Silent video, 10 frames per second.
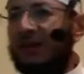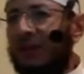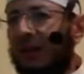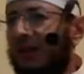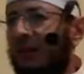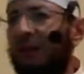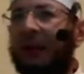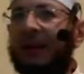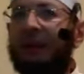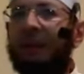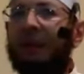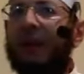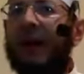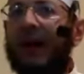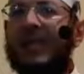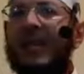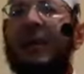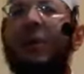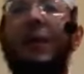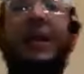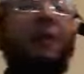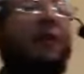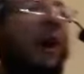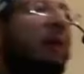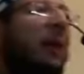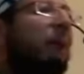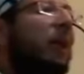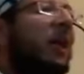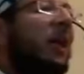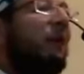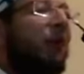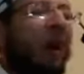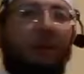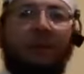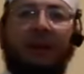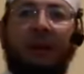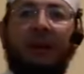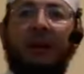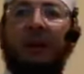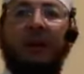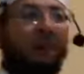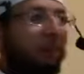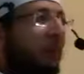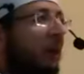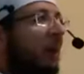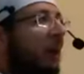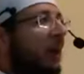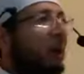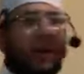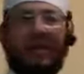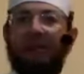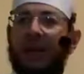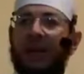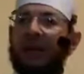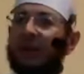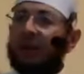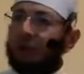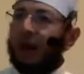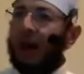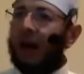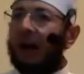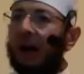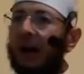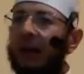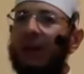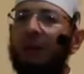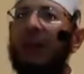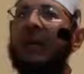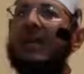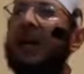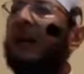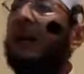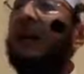Just remind me, Brother Ahsan, what he found him reading from. He was reading the Torah and he, he said,